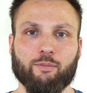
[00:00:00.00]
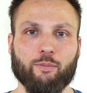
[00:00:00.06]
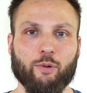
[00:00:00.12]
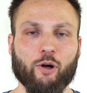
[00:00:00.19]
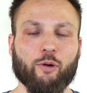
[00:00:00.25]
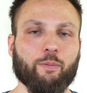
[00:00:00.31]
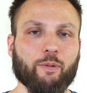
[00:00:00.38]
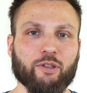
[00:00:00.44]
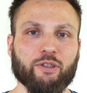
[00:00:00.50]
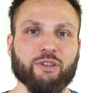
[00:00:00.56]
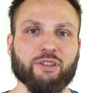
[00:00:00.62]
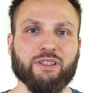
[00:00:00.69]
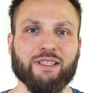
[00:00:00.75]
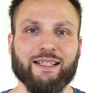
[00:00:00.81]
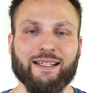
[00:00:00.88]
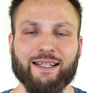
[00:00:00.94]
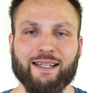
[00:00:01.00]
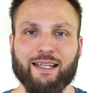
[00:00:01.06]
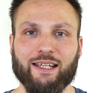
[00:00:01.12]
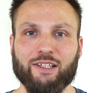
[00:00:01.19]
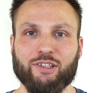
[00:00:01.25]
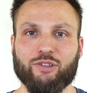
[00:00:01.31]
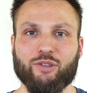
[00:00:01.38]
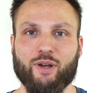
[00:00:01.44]
purpose
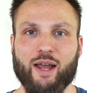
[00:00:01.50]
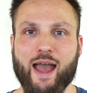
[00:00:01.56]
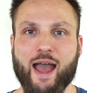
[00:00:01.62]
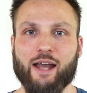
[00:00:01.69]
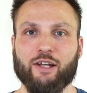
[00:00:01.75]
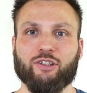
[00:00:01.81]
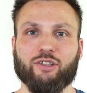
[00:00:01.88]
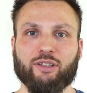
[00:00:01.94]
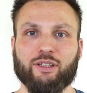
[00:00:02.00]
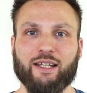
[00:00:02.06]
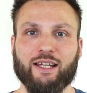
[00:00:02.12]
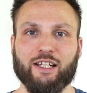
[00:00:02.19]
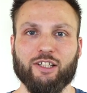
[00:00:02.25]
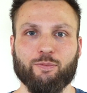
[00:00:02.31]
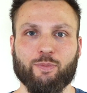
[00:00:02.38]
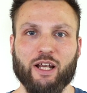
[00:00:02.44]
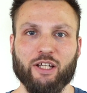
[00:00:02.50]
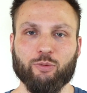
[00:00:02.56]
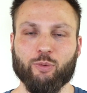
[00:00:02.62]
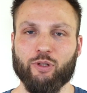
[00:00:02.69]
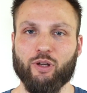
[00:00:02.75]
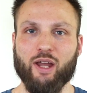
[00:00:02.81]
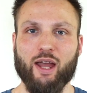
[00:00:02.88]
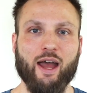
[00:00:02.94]
is to actually express
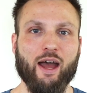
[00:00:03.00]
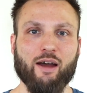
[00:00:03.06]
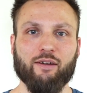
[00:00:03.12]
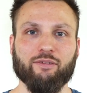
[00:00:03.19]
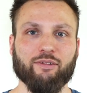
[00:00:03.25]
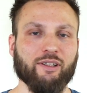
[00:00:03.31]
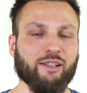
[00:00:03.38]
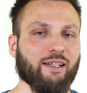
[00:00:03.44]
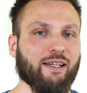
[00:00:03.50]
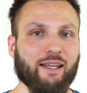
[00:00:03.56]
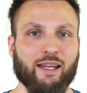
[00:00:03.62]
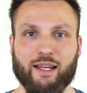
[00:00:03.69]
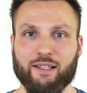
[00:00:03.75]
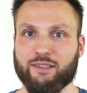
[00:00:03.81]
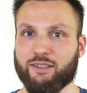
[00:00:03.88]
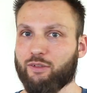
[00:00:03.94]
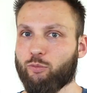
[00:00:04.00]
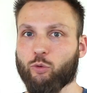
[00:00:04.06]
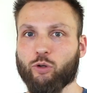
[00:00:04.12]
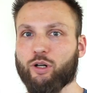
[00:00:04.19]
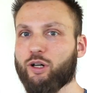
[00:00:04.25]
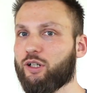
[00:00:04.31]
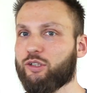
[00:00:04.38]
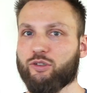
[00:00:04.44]
what you have, as in
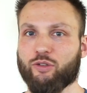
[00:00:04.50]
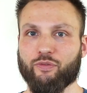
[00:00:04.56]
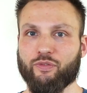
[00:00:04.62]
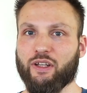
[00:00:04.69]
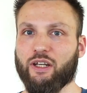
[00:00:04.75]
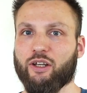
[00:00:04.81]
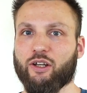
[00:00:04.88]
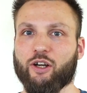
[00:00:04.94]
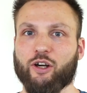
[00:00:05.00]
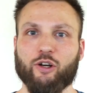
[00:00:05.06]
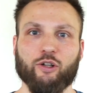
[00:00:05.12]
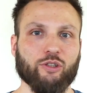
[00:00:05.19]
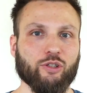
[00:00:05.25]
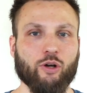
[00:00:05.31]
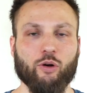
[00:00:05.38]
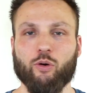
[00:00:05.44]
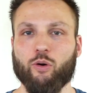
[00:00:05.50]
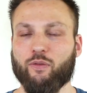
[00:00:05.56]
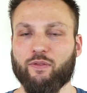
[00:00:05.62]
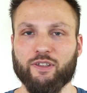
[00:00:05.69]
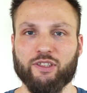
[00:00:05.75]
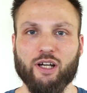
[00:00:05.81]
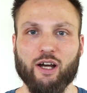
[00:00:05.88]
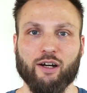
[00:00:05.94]
words or videos or
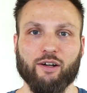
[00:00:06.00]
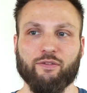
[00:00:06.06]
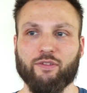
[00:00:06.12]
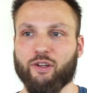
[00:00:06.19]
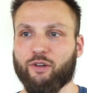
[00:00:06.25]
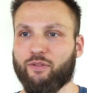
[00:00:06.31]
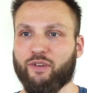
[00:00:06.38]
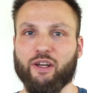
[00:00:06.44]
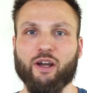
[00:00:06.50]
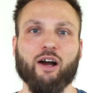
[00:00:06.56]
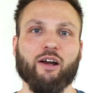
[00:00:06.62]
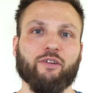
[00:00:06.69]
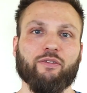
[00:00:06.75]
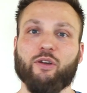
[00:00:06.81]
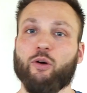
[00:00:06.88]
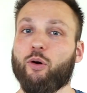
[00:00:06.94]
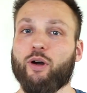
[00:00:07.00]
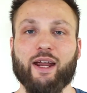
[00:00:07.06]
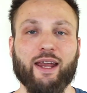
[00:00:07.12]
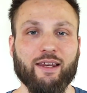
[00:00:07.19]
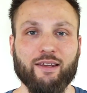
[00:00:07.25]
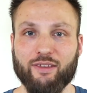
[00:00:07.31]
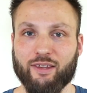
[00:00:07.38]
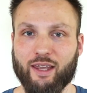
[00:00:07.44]
photography or videography or
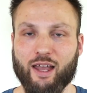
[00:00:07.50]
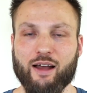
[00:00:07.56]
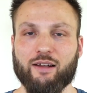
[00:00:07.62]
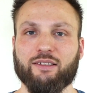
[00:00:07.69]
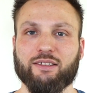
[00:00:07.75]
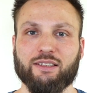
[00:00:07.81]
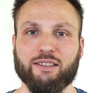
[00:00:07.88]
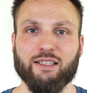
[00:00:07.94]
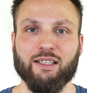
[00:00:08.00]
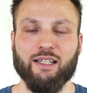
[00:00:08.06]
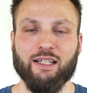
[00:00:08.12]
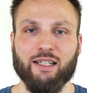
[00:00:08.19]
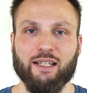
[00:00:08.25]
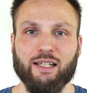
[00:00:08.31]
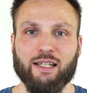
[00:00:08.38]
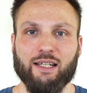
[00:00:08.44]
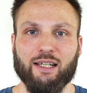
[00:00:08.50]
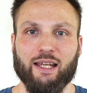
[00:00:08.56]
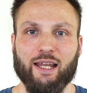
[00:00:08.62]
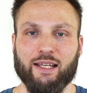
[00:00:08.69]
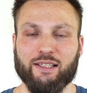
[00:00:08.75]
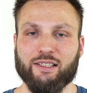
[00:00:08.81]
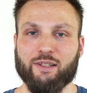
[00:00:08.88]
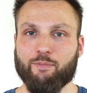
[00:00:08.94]
anything else.
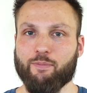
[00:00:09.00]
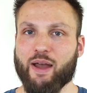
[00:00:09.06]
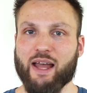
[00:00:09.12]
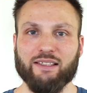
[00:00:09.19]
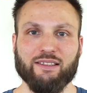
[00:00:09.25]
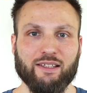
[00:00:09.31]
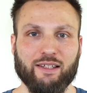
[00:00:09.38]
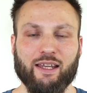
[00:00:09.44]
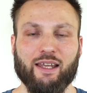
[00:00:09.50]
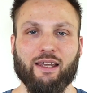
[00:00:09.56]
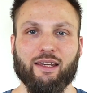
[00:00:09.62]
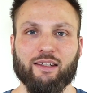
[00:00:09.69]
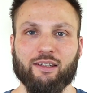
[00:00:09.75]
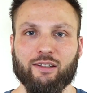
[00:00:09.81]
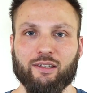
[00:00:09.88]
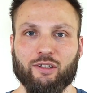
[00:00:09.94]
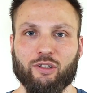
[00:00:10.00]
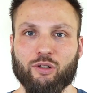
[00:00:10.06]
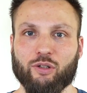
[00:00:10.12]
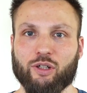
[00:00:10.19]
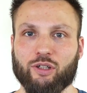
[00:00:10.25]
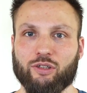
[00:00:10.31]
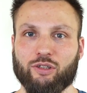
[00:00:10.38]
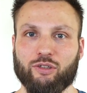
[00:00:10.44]
It's the best thing
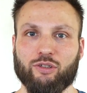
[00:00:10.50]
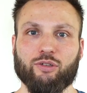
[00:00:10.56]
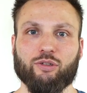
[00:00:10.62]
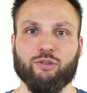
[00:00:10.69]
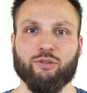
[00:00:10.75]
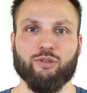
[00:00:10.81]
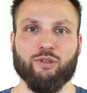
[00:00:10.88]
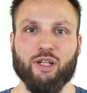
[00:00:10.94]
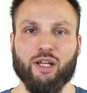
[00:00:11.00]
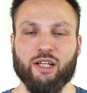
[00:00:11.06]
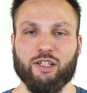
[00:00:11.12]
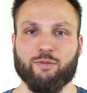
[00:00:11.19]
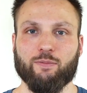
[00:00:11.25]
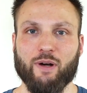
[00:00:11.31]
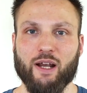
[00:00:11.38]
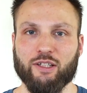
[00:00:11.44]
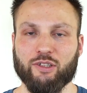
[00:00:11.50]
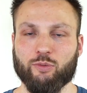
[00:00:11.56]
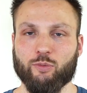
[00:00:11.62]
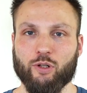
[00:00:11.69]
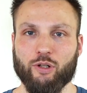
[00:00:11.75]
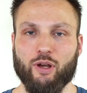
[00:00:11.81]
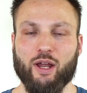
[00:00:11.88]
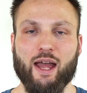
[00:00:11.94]
you can do. Express
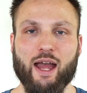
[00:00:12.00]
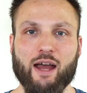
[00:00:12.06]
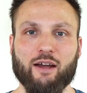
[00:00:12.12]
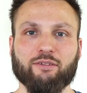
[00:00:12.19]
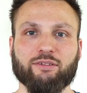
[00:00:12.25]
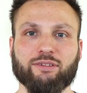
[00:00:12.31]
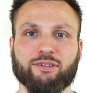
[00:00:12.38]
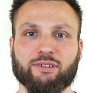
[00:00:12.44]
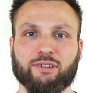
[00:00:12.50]
what you have,